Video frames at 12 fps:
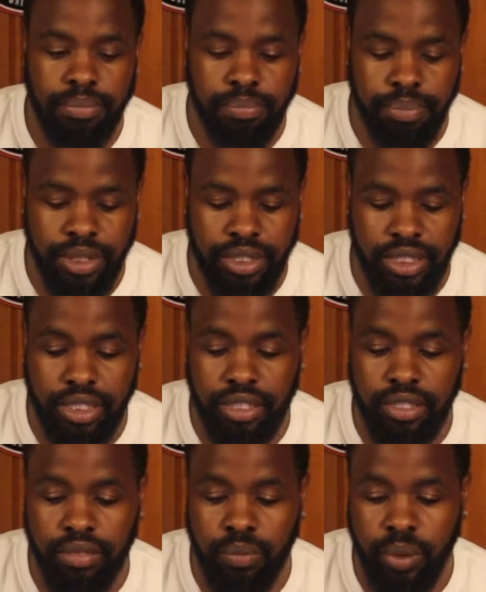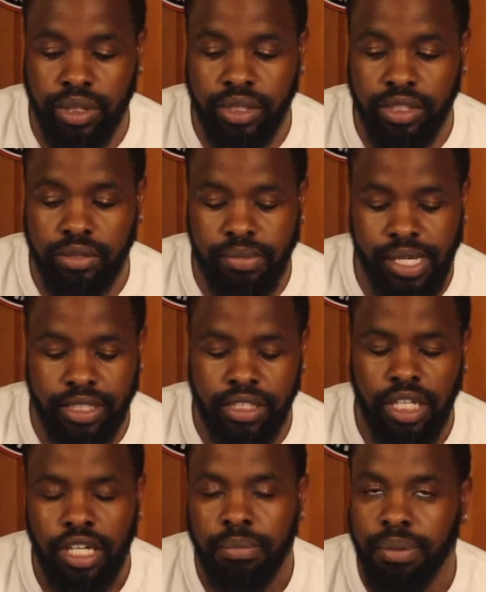Big E could win this match.
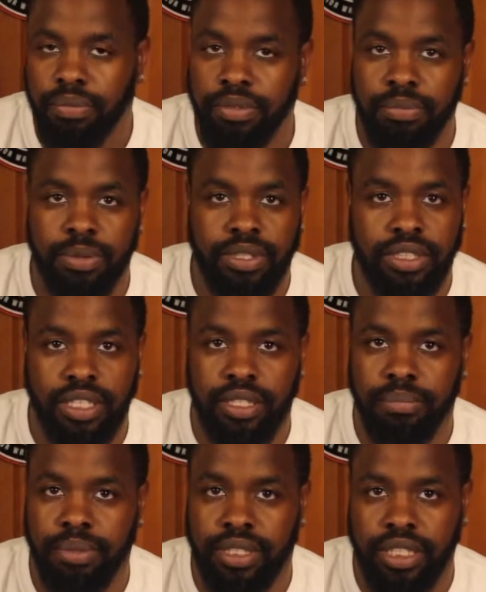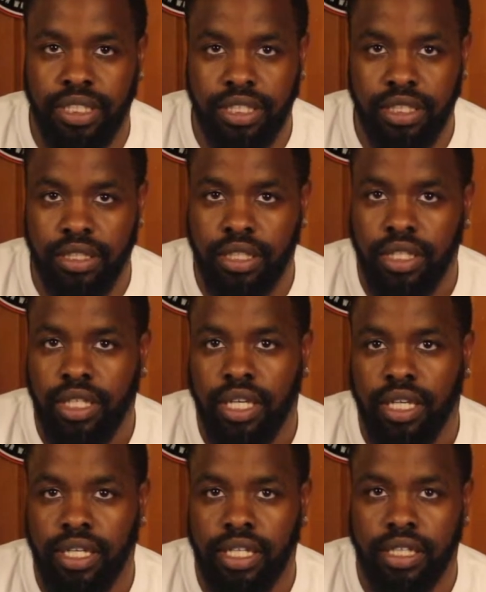But we've been seeing Big E
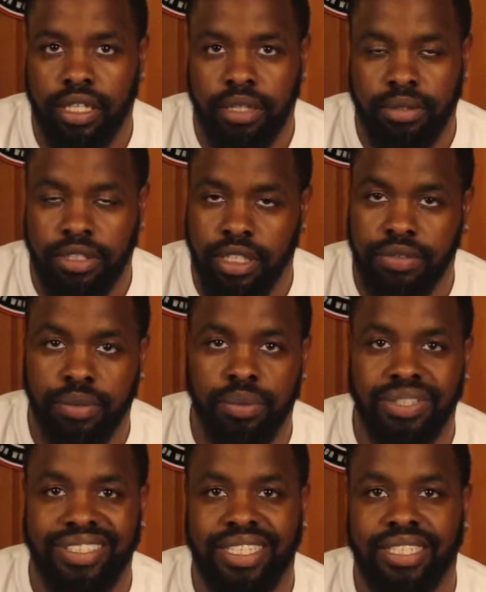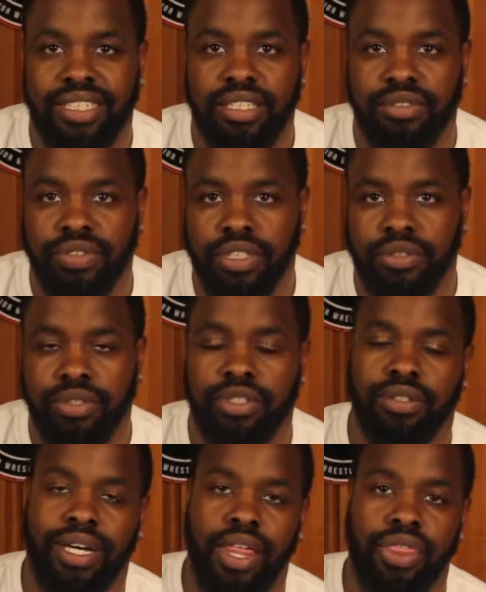and Xavier Woods get these victories.
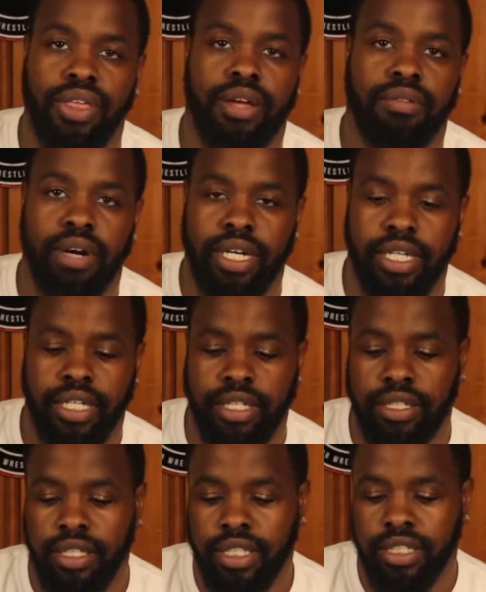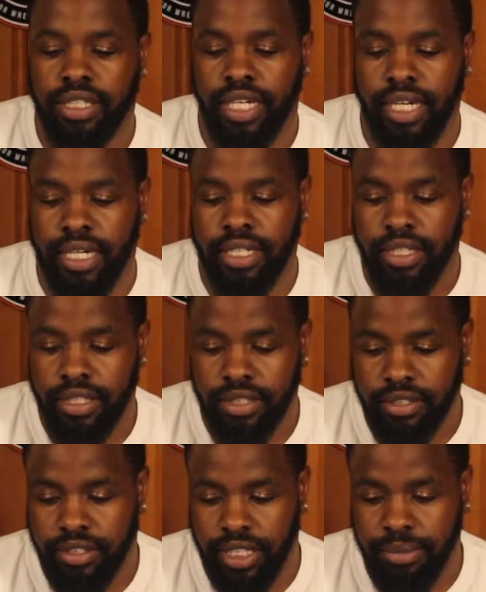So I think right here that
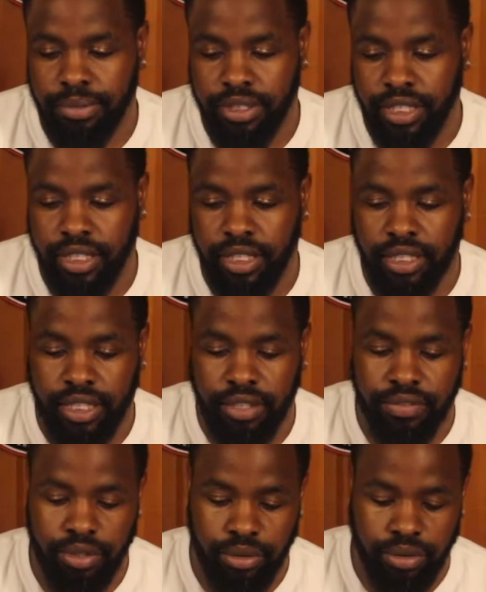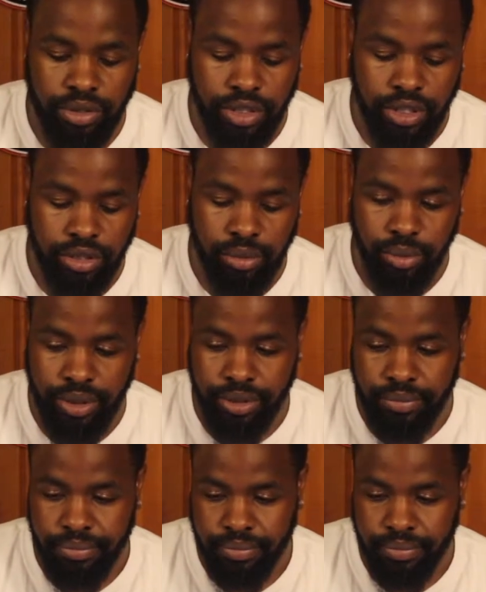Sami Zayn and Kevin Owens get the win.